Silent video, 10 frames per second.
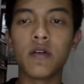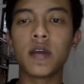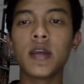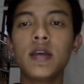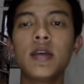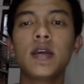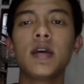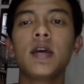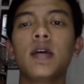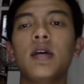Okay,
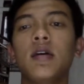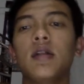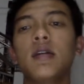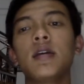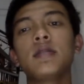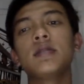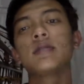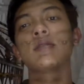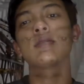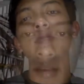let's
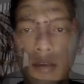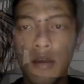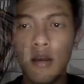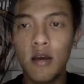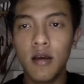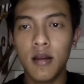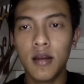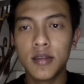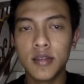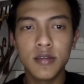discuss
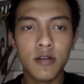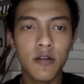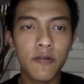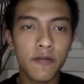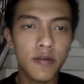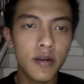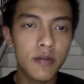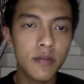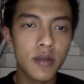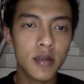each of
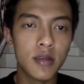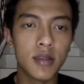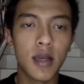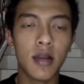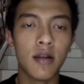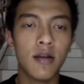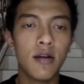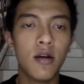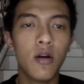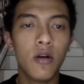them in detail.
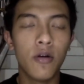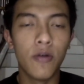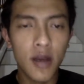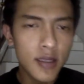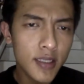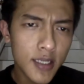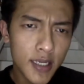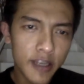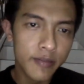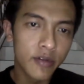1.
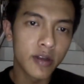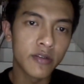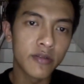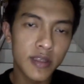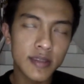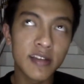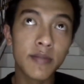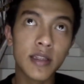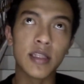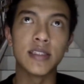Demographic
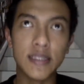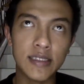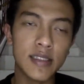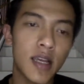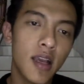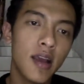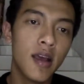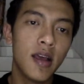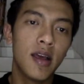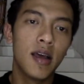segmentation.
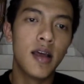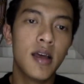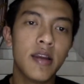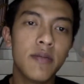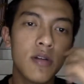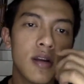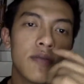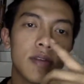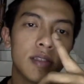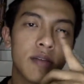
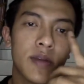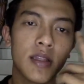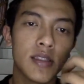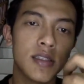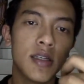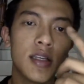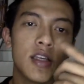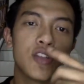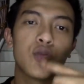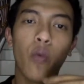Demographic segmentation
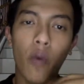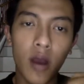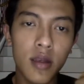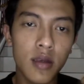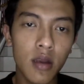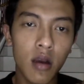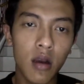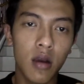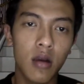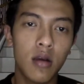is one
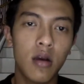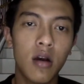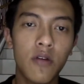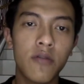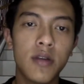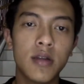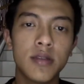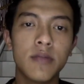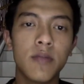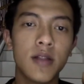of the
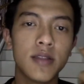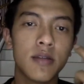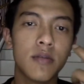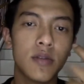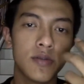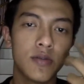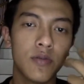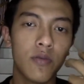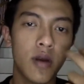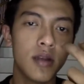simplest and most
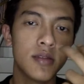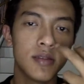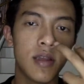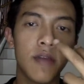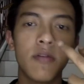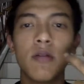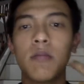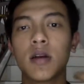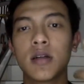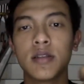wide type of
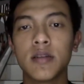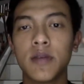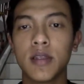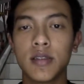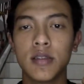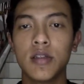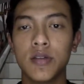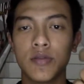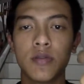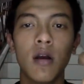market segmentation
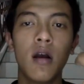used.